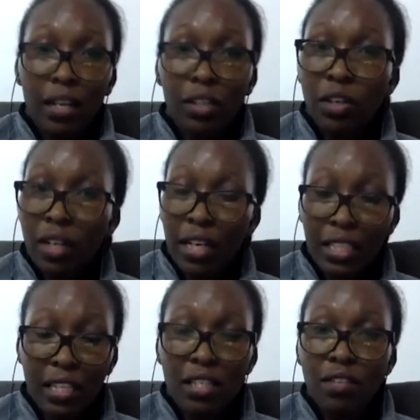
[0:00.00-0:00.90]
got an
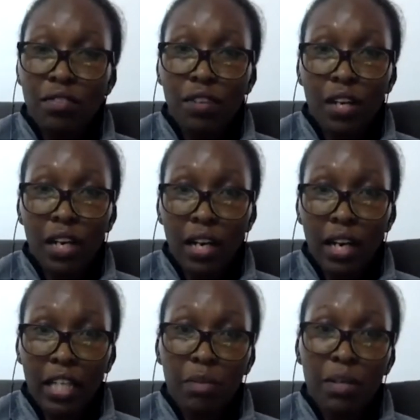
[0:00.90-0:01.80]
extensive
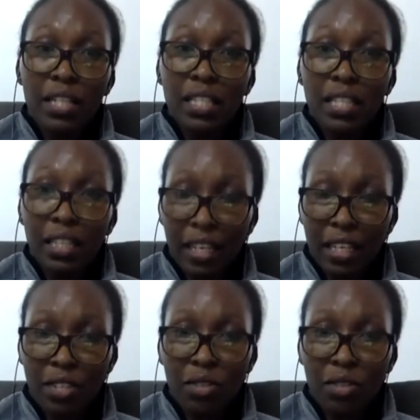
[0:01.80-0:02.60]
experience in Kenya.